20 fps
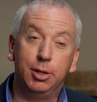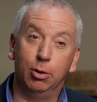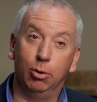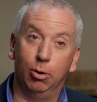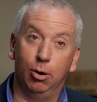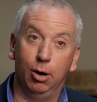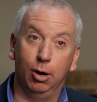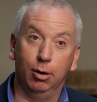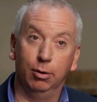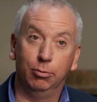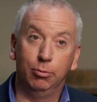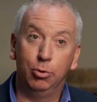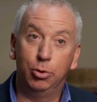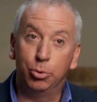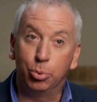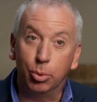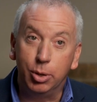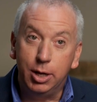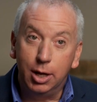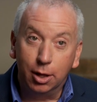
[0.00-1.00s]
There are
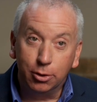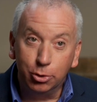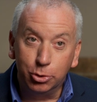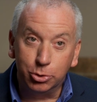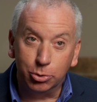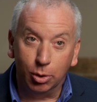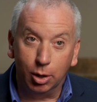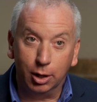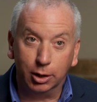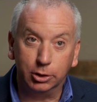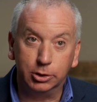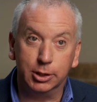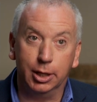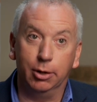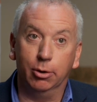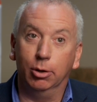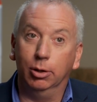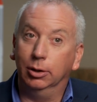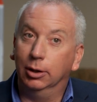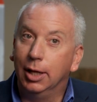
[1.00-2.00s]
three other drugs
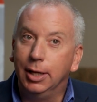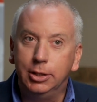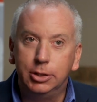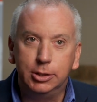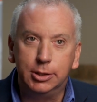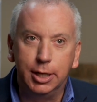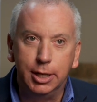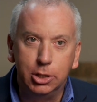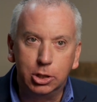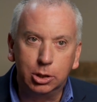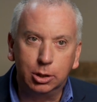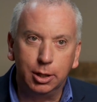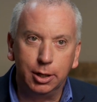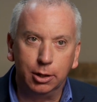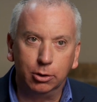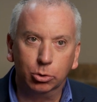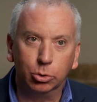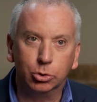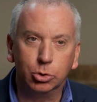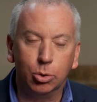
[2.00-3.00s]
that are in late-stage
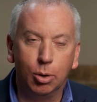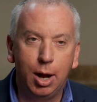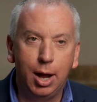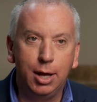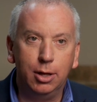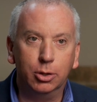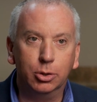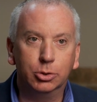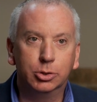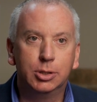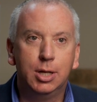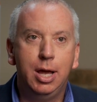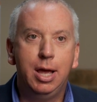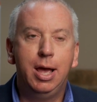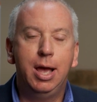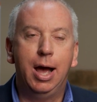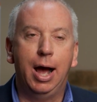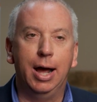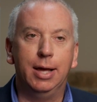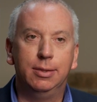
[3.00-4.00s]
clinical trials.
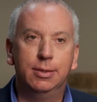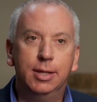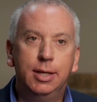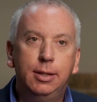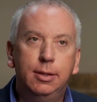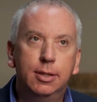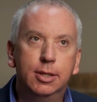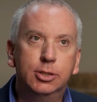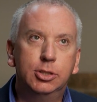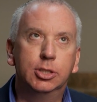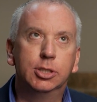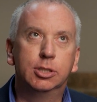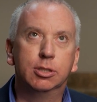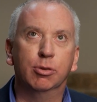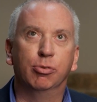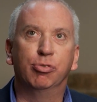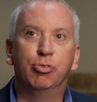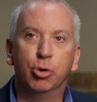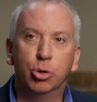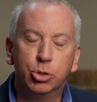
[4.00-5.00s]
I think this is
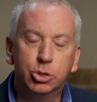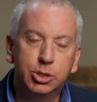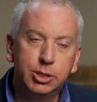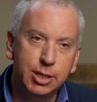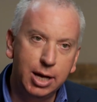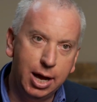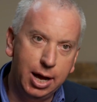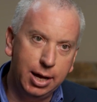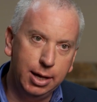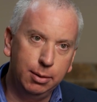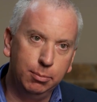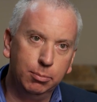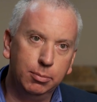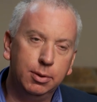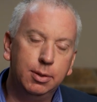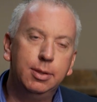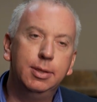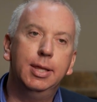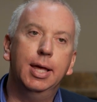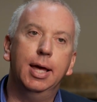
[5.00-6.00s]
the first time
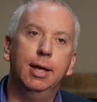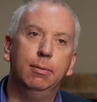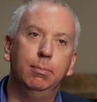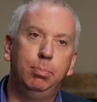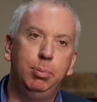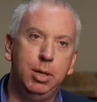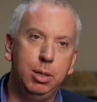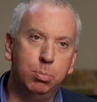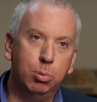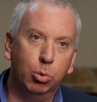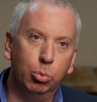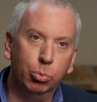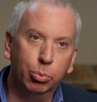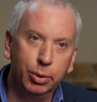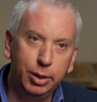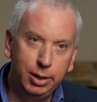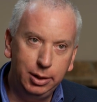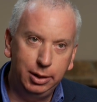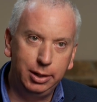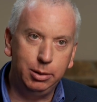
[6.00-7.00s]
that people
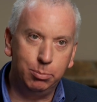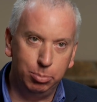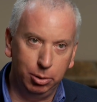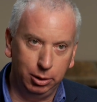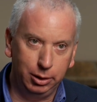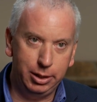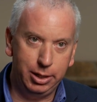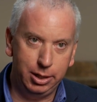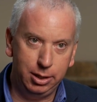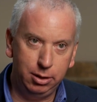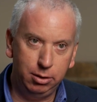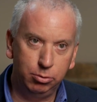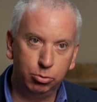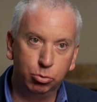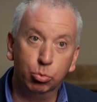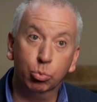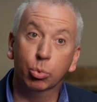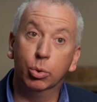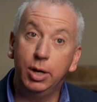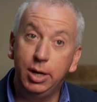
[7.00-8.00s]
really
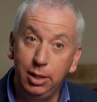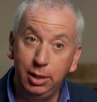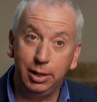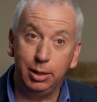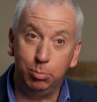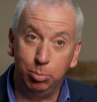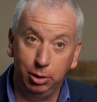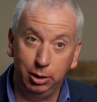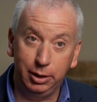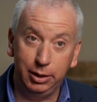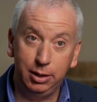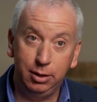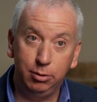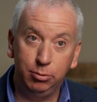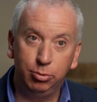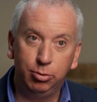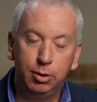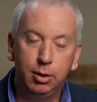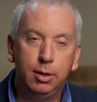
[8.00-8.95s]
believe